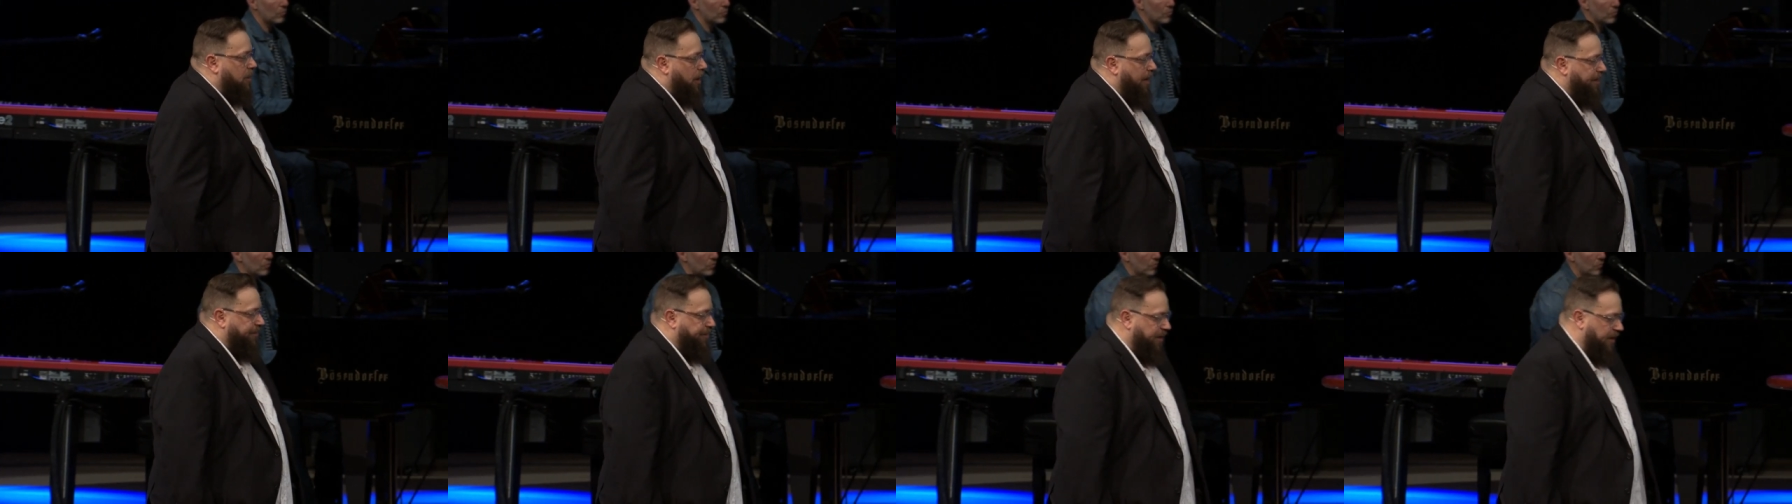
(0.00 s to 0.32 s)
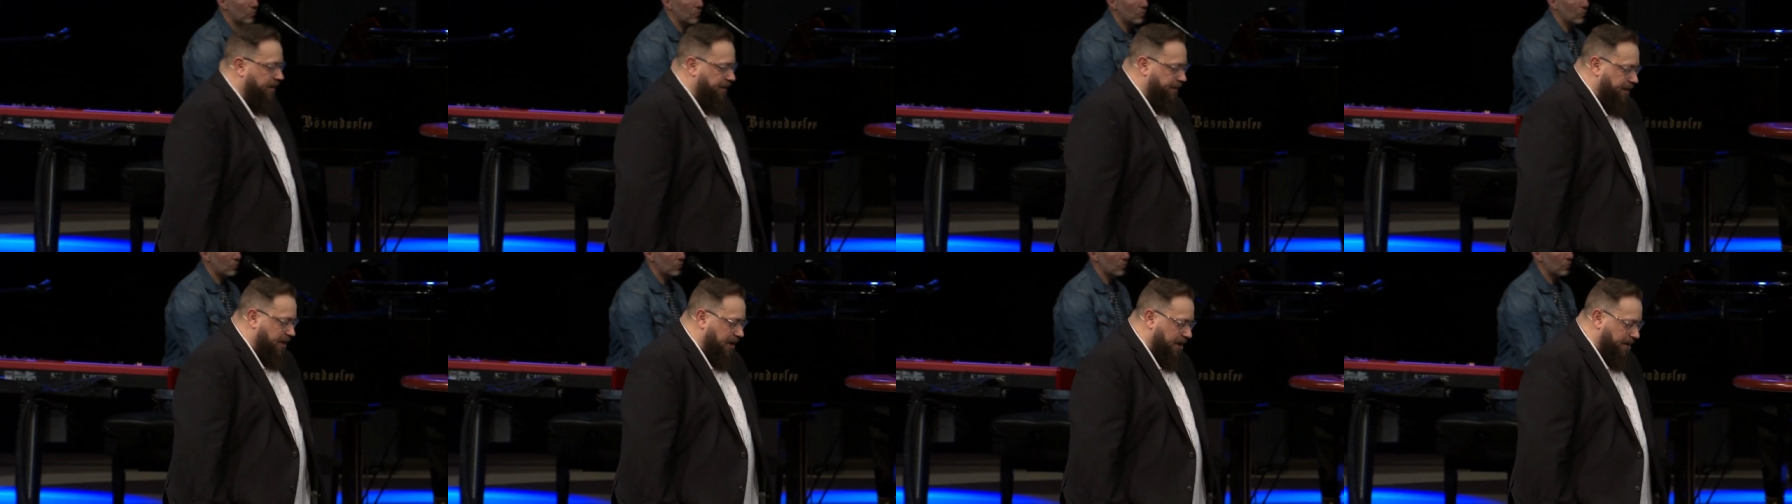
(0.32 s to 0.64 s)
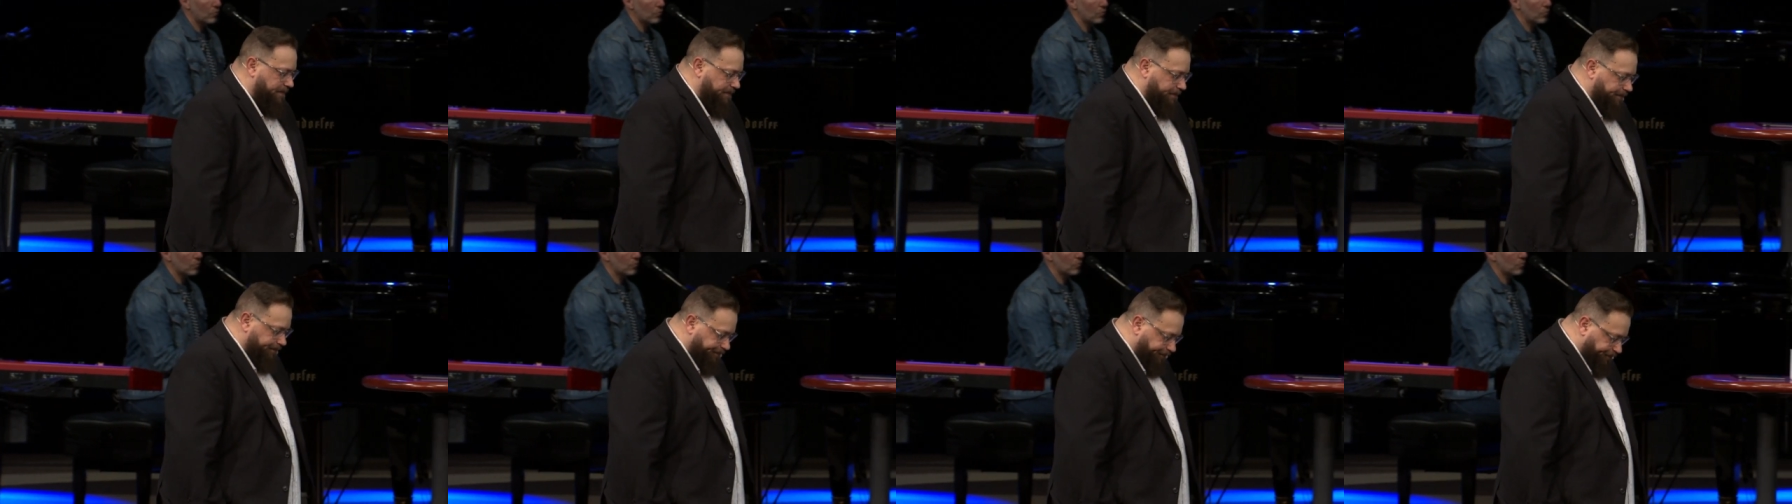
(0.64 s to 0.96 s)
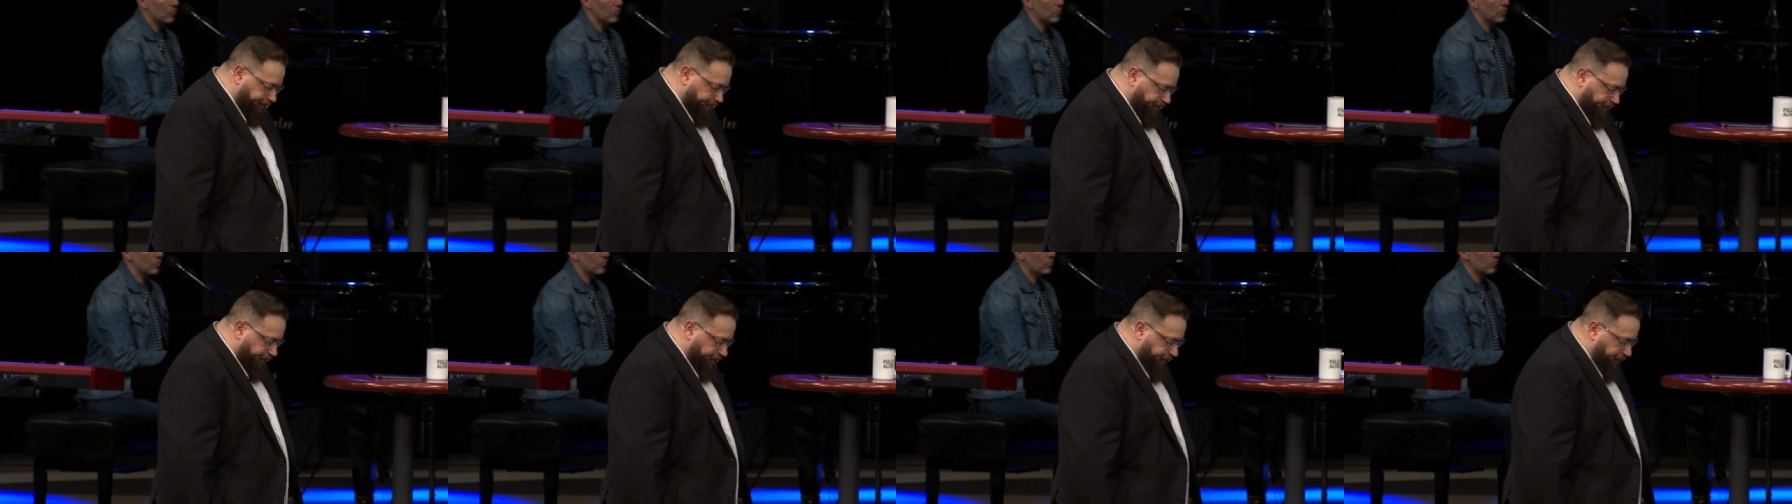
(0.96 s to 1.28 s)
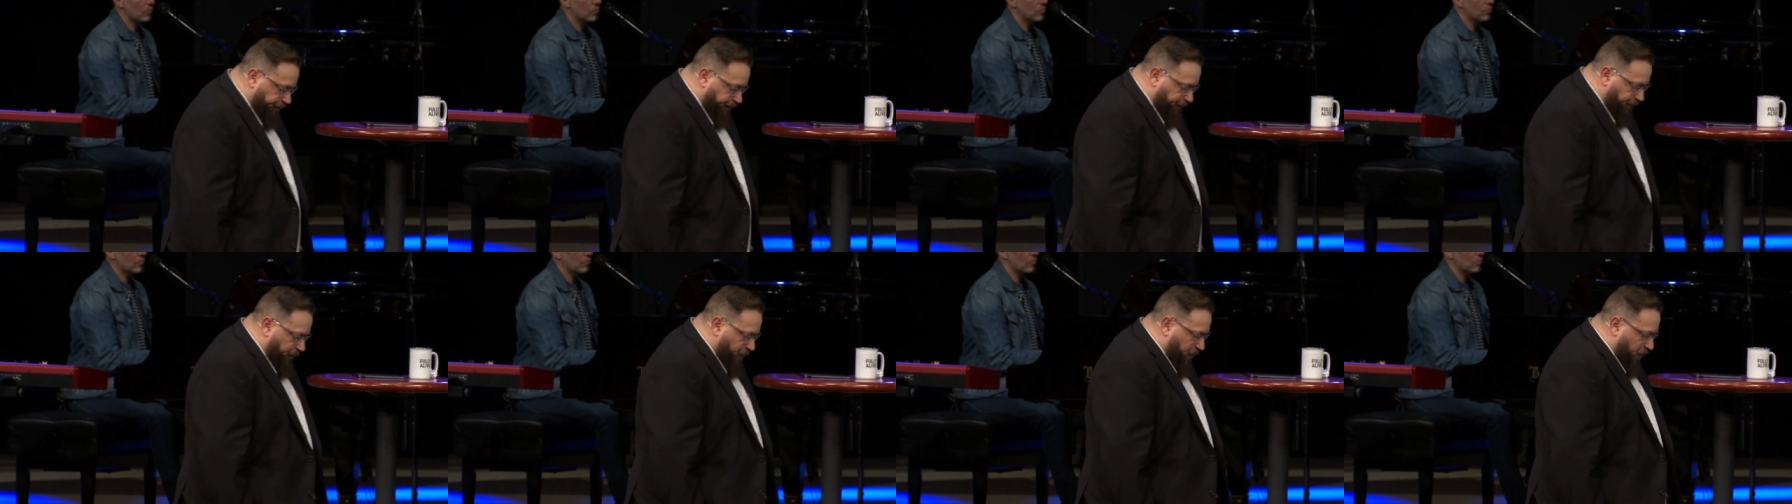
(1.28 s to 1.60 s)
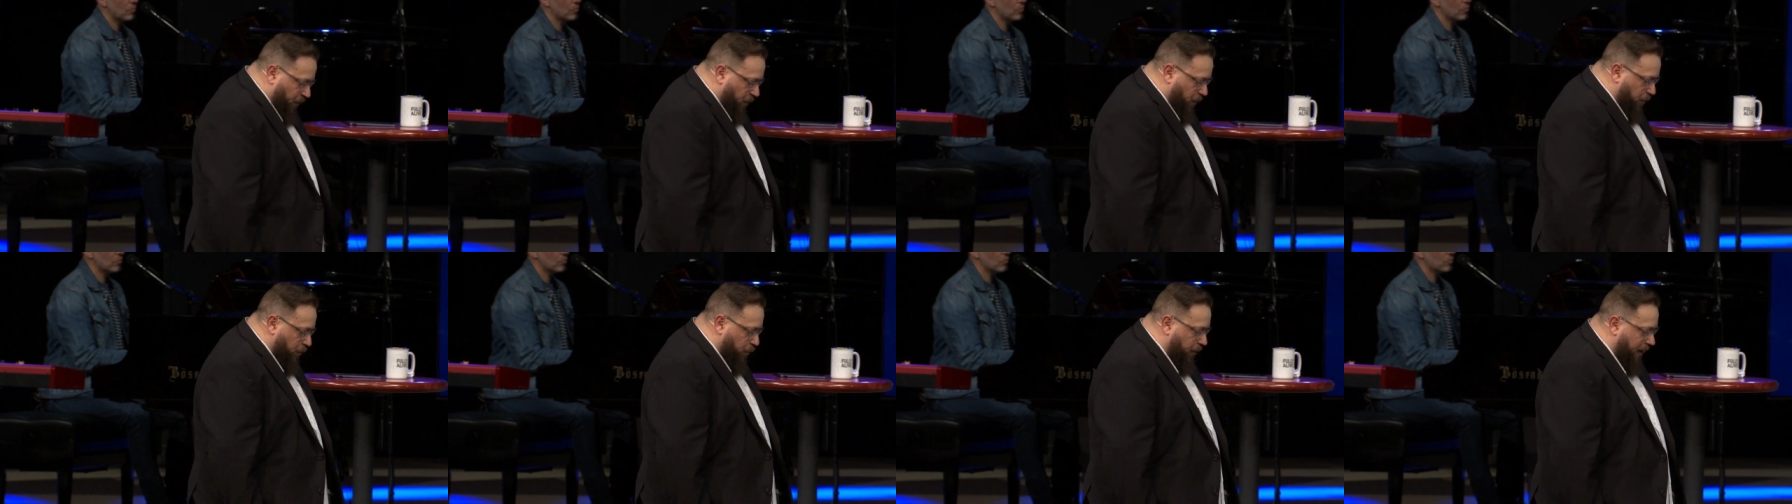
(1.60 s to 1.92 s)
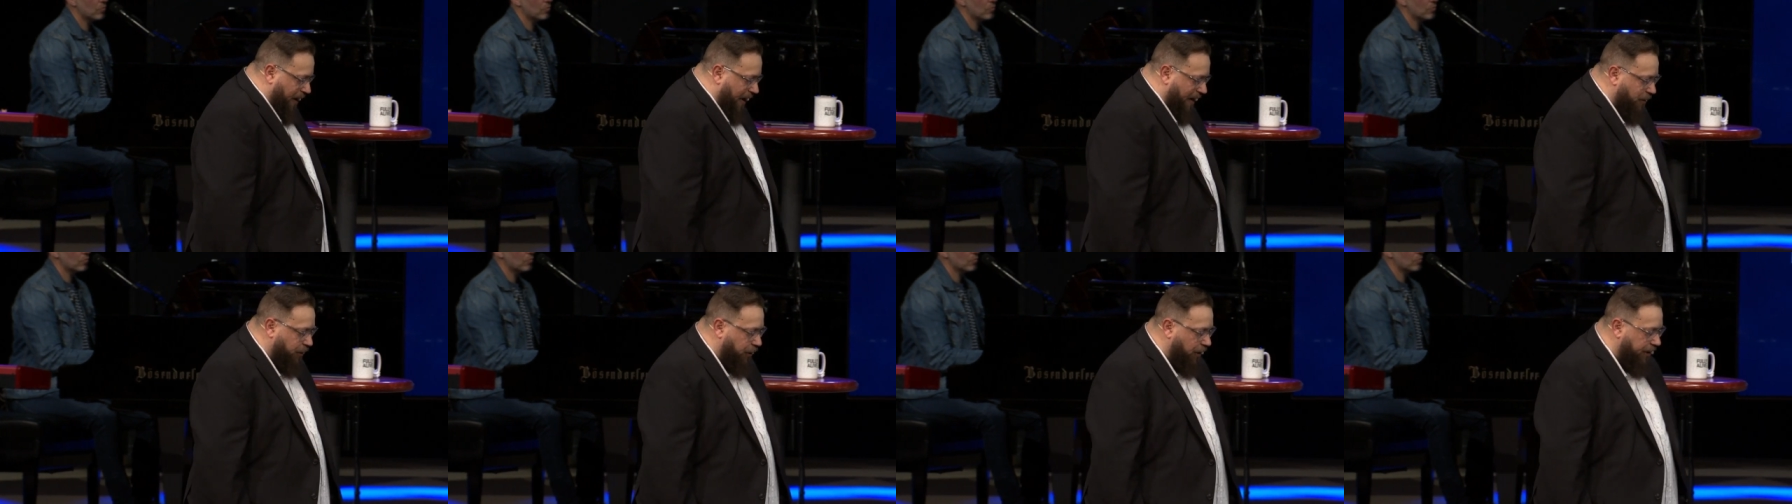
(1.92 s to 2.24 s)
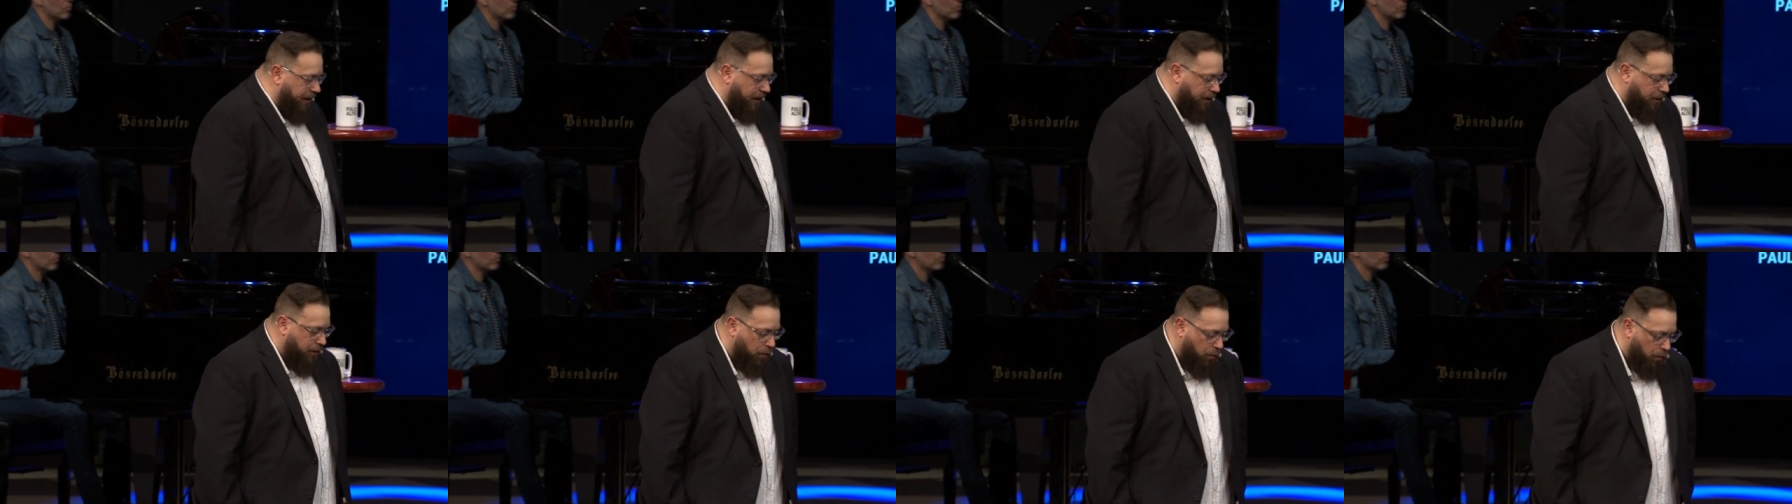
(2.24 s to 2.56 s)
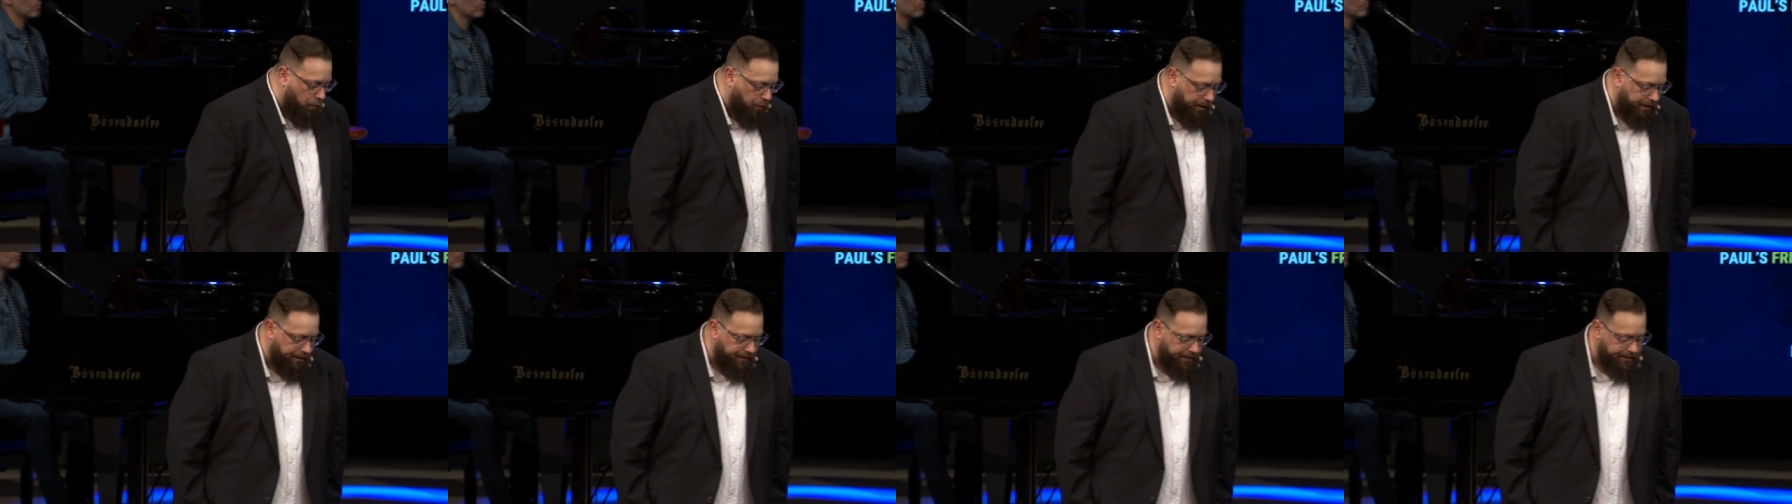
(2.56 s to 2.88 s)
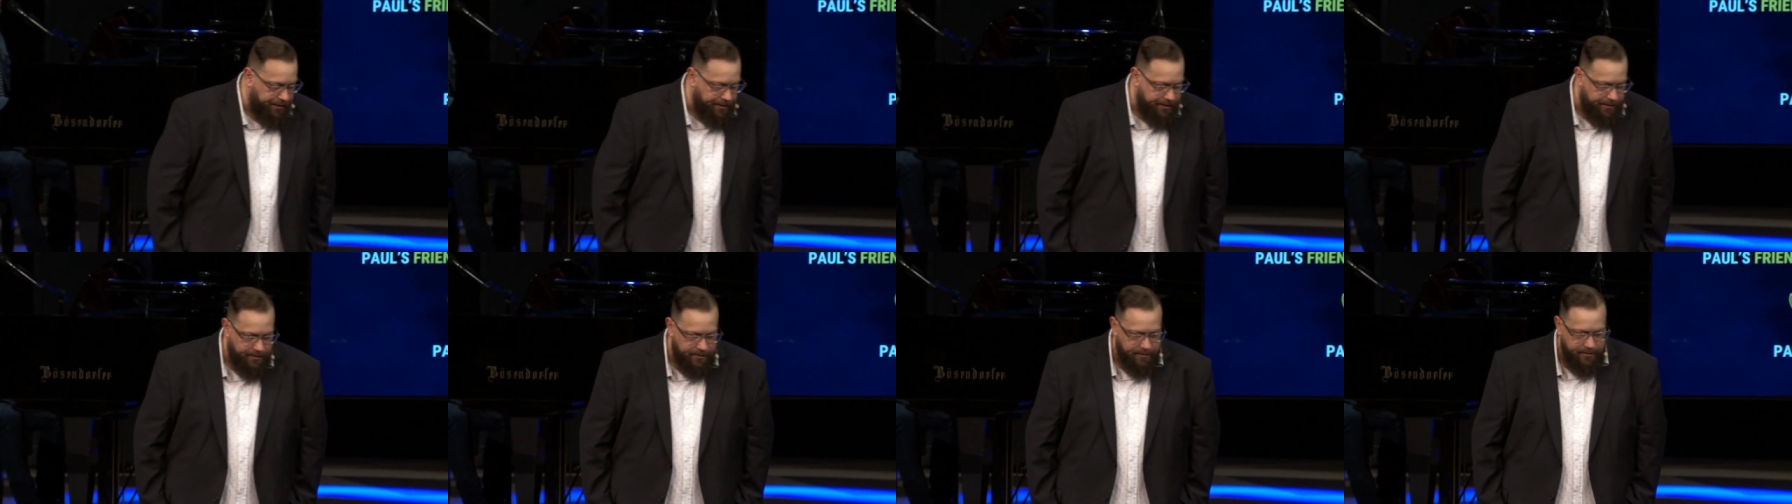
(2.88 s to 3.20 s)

I think that when I look at Corinth,